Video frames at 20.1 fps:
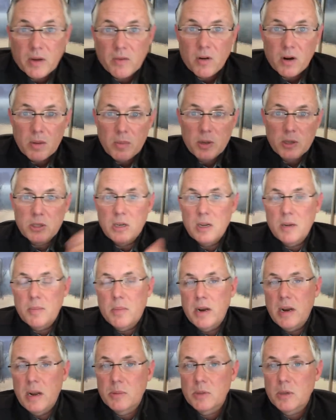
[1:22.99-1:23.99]
I've already mentioned it.
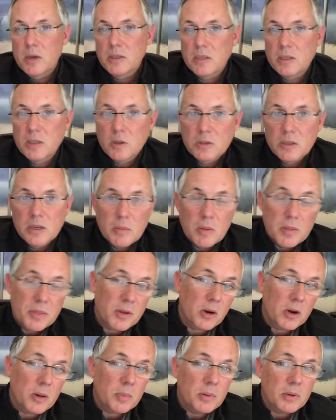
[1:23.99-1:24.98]
My name is Austin Hilton. I'm a
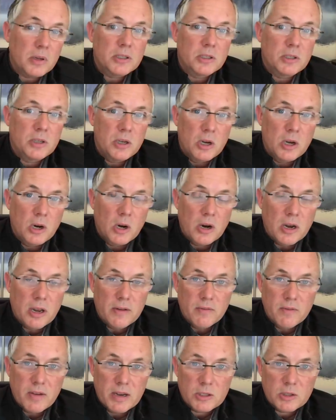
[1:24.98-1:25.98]
30+ year
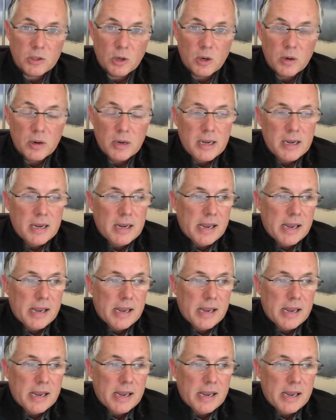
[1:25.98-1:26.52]
investor,